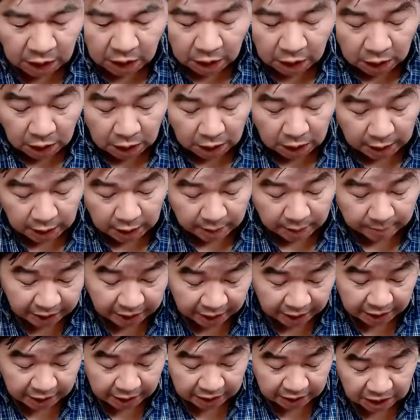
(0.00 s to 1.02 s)
And
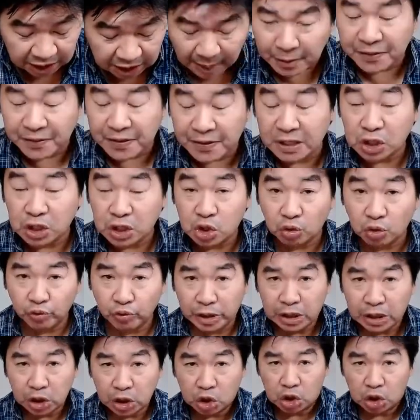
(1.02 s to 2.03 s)
a couple things you really
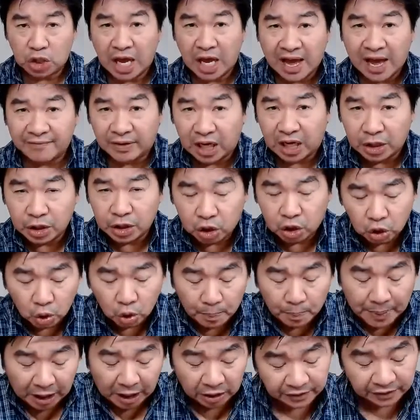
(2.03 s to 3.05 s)
should have under your
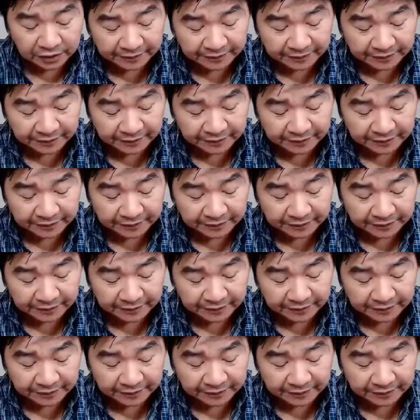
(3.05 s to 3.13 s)
belt